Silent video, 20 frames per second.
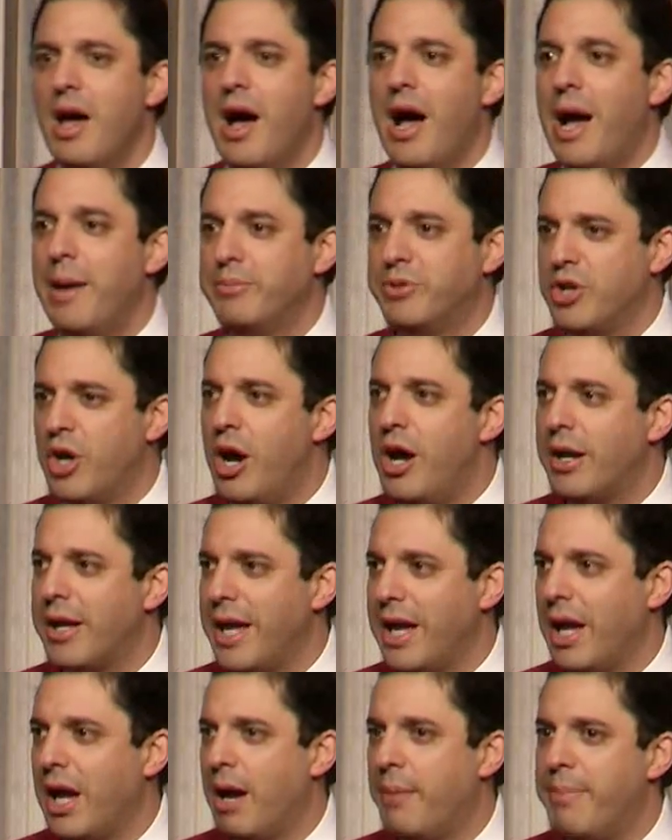I'm
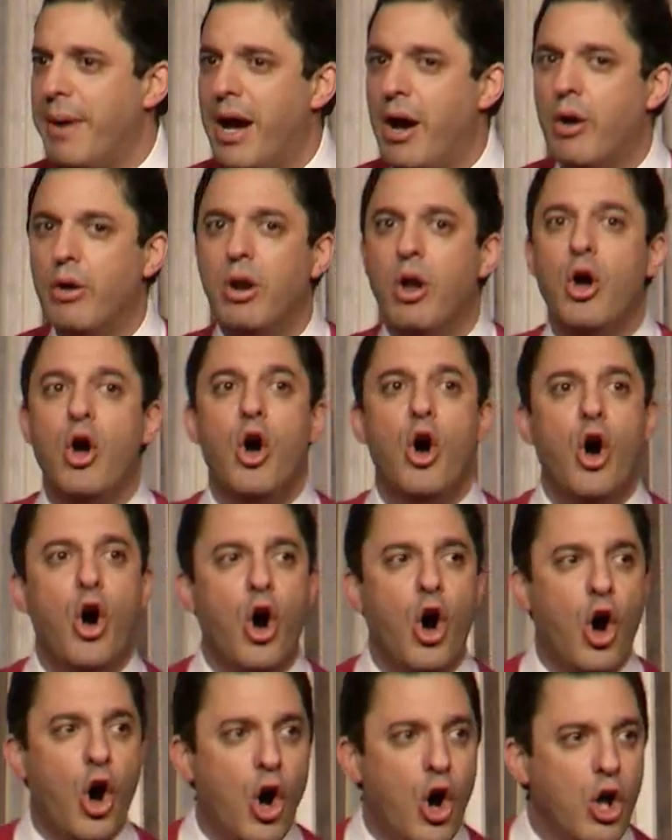talking about
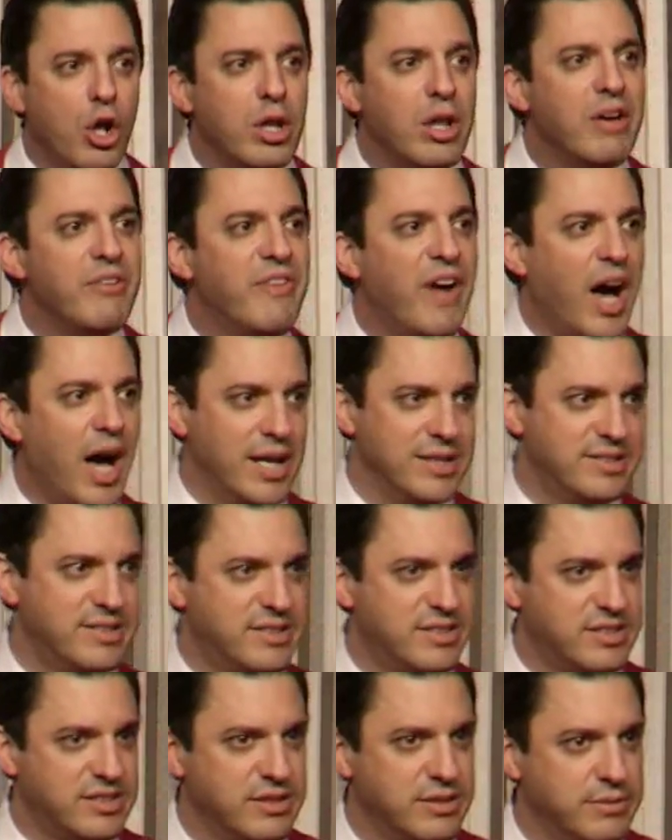all of
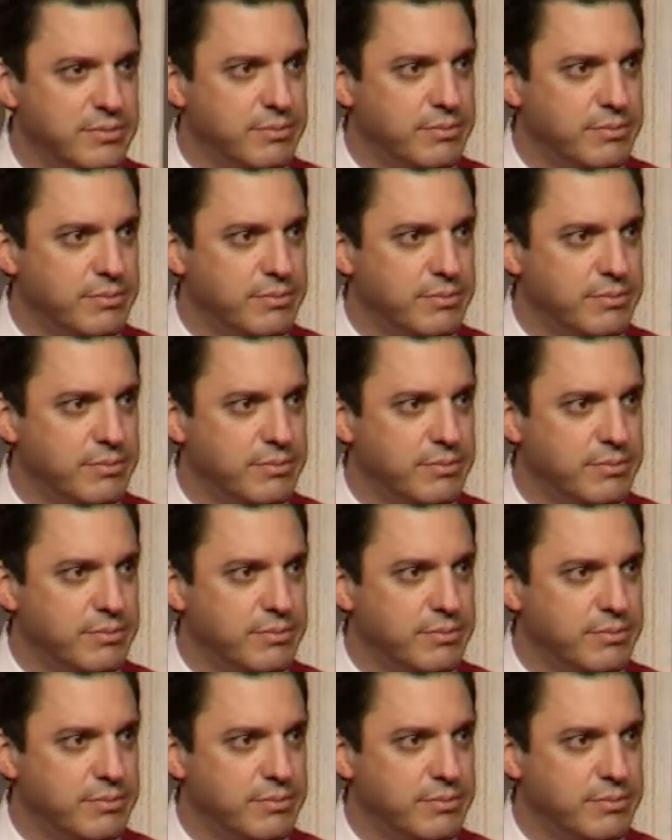us,